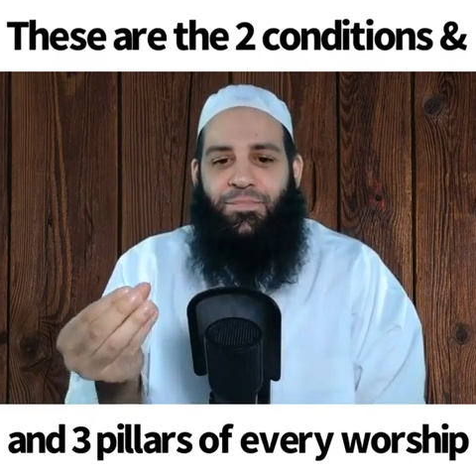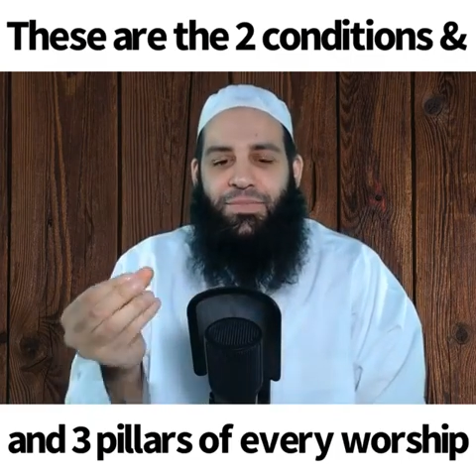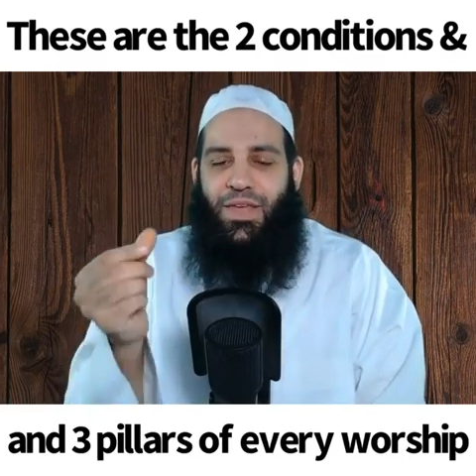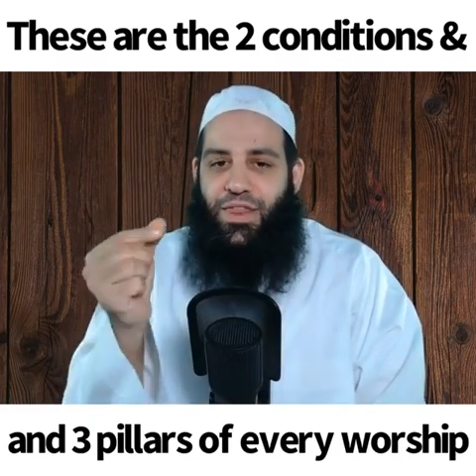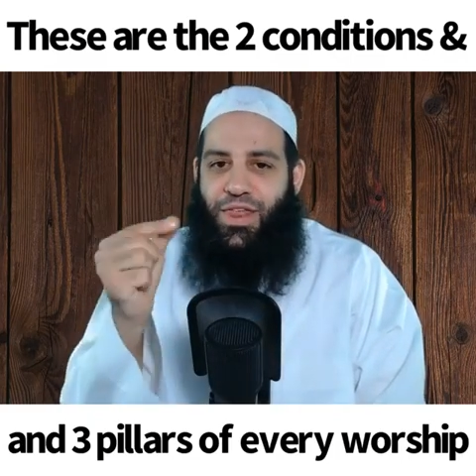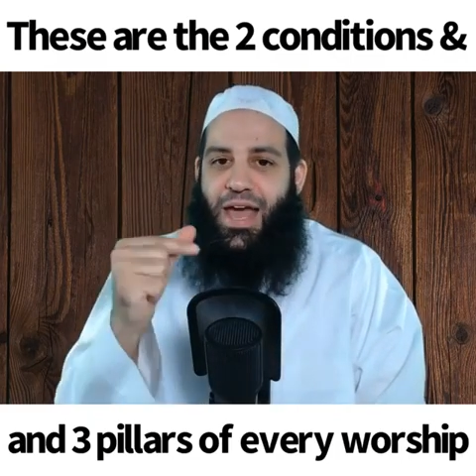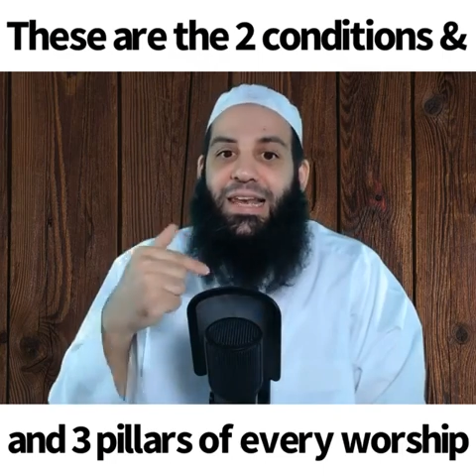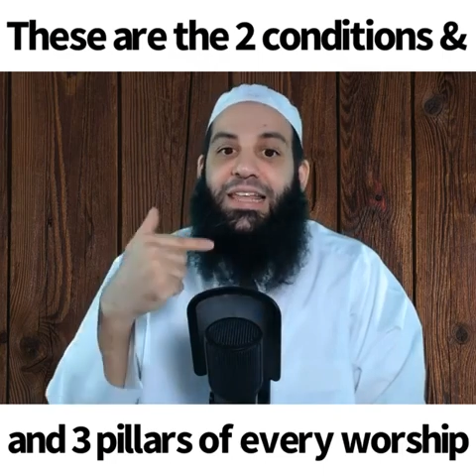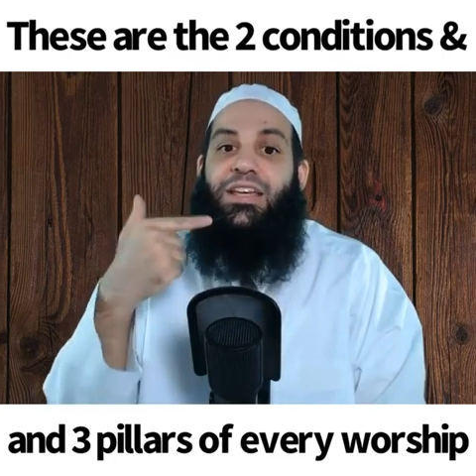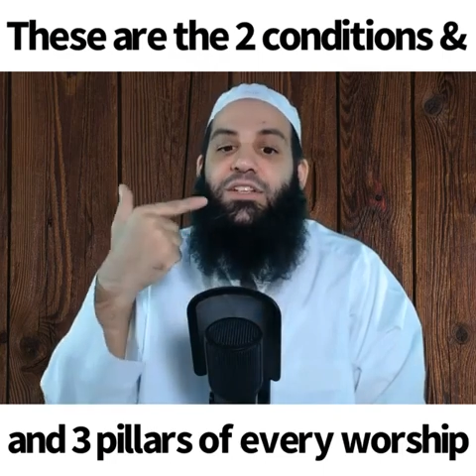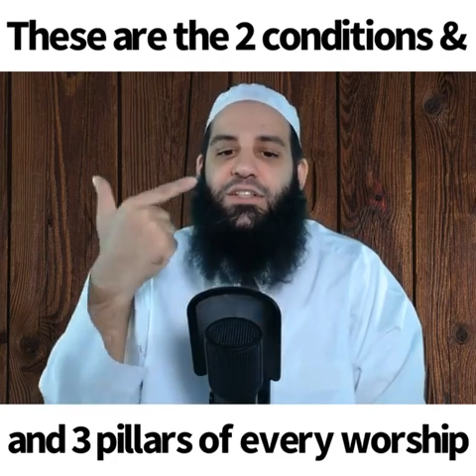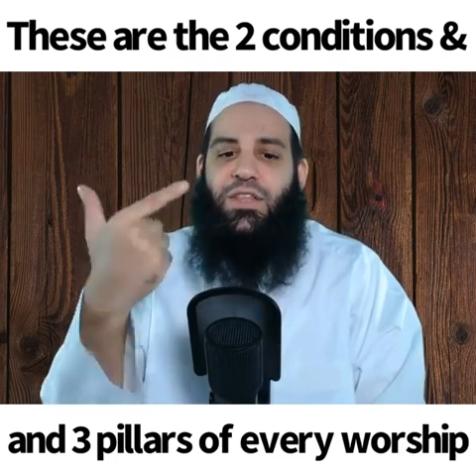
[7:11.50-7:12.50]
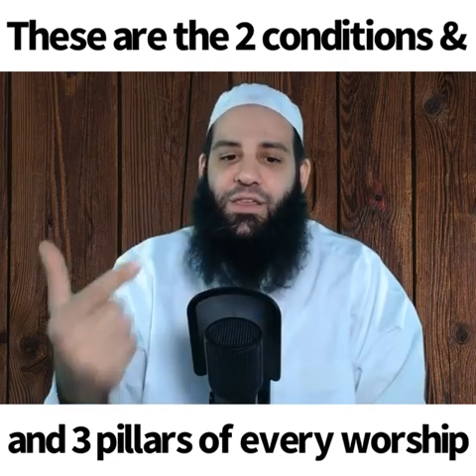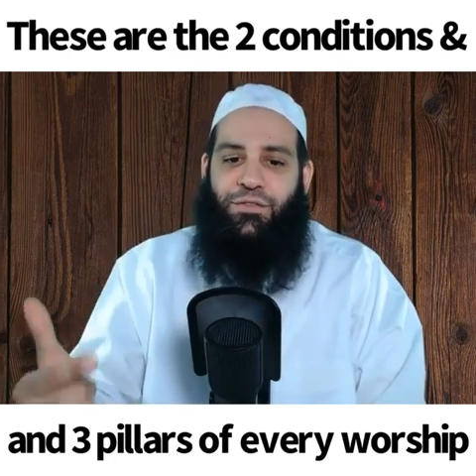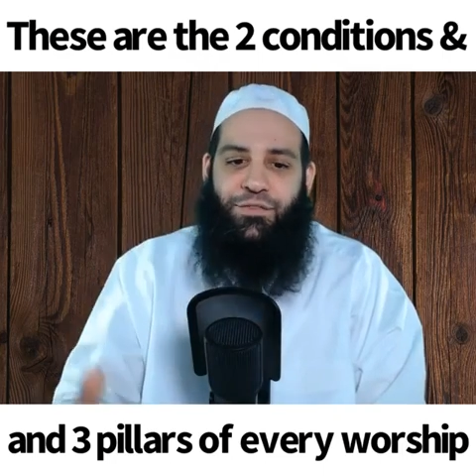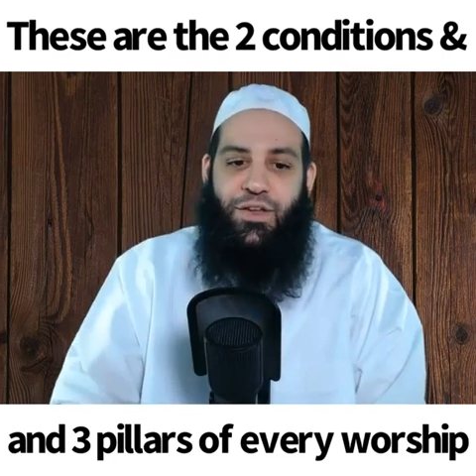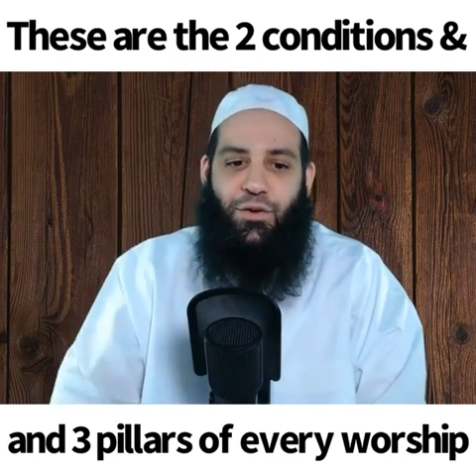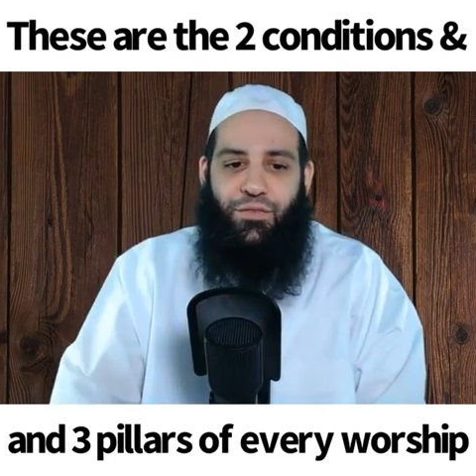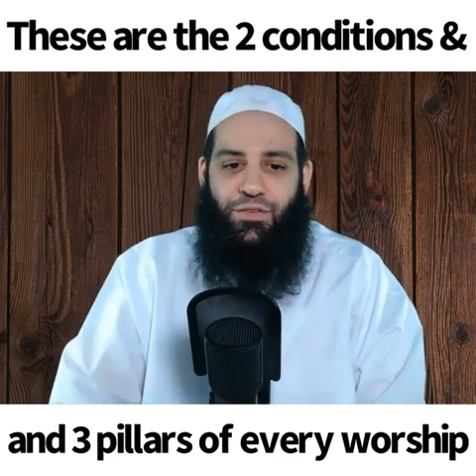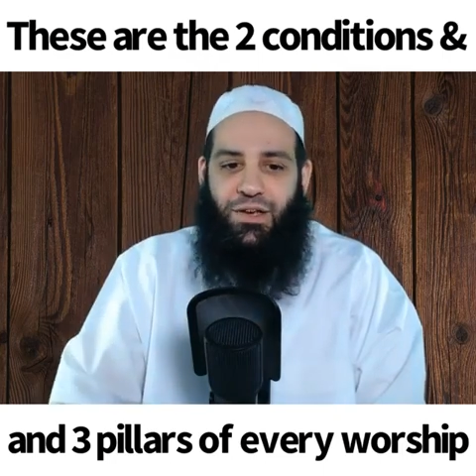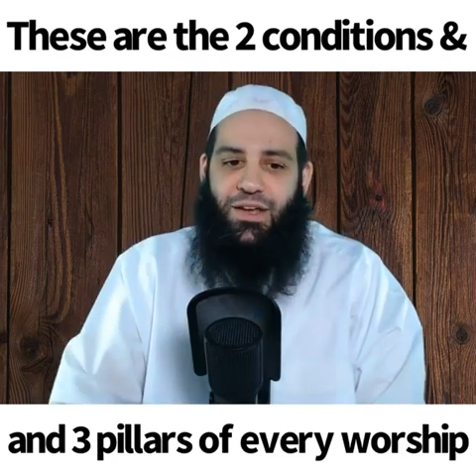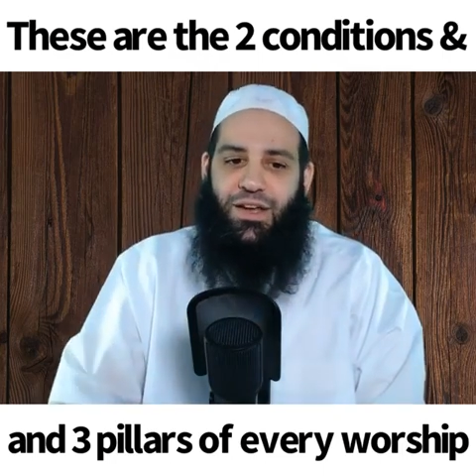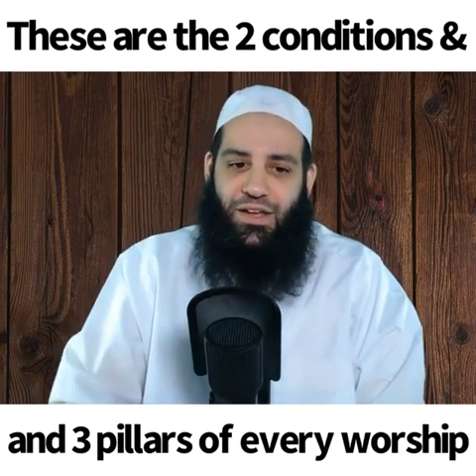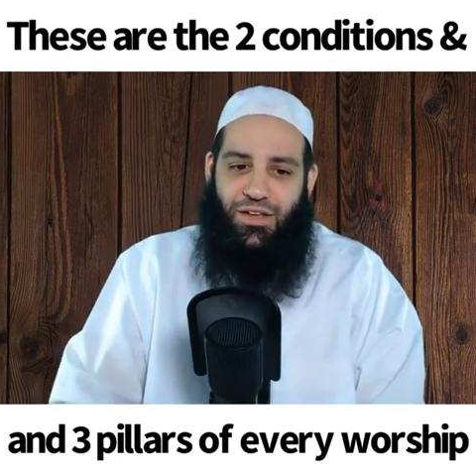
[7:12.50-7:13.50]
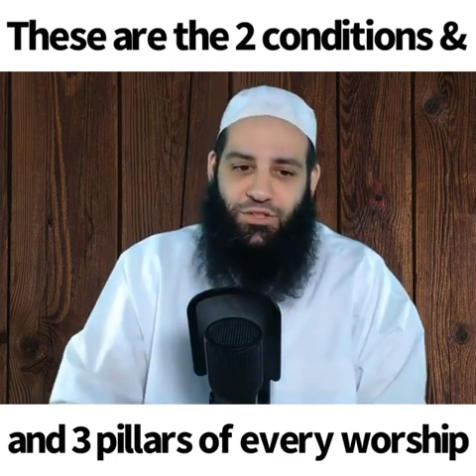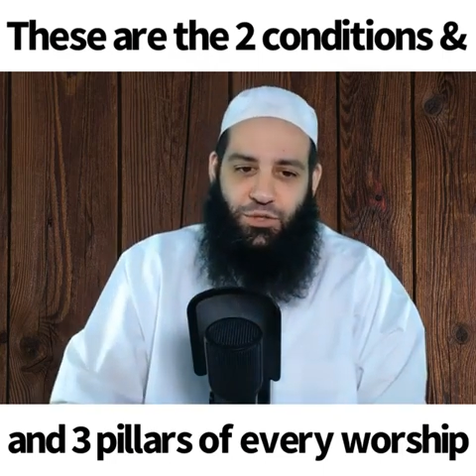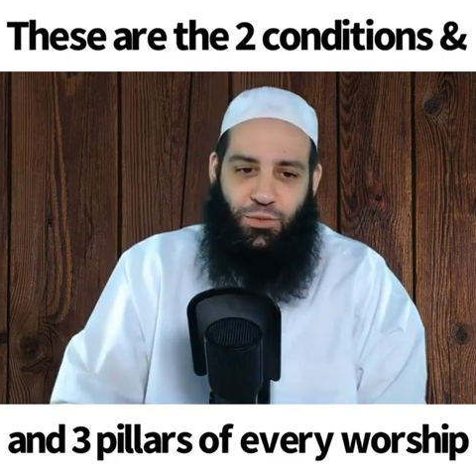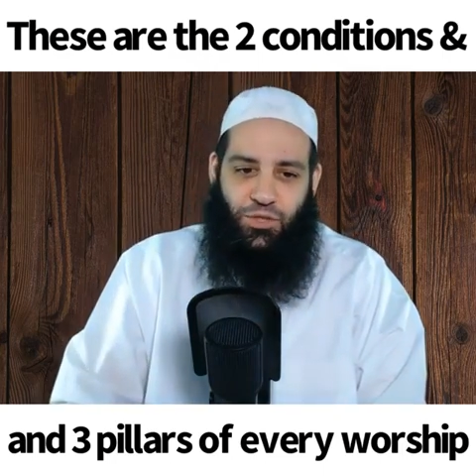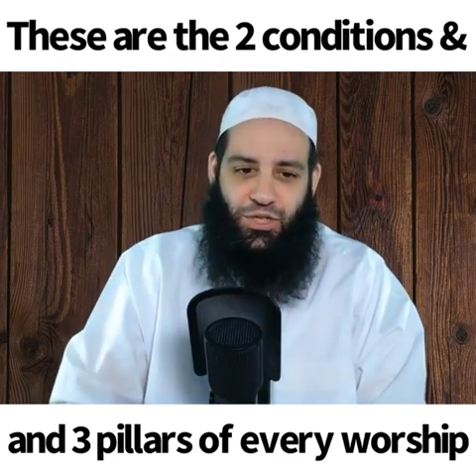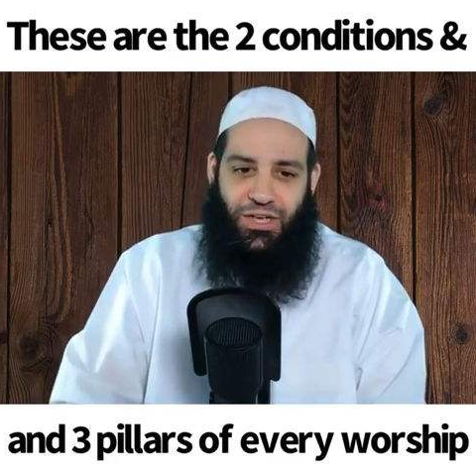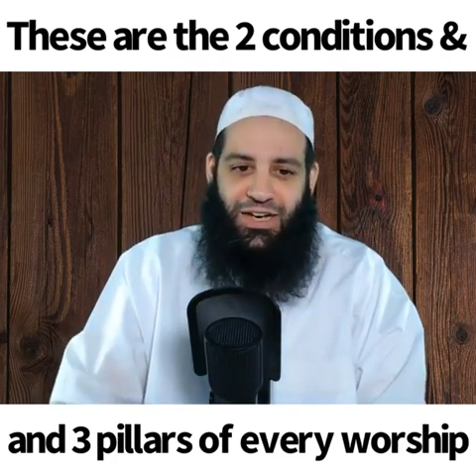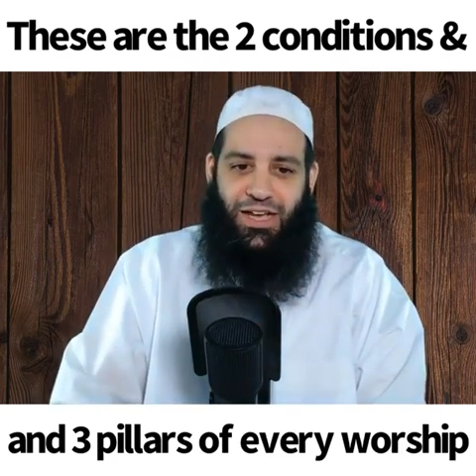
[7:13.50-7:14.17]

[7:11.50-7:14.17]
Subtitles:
that leads to the fear of Allah Azza wa Jal.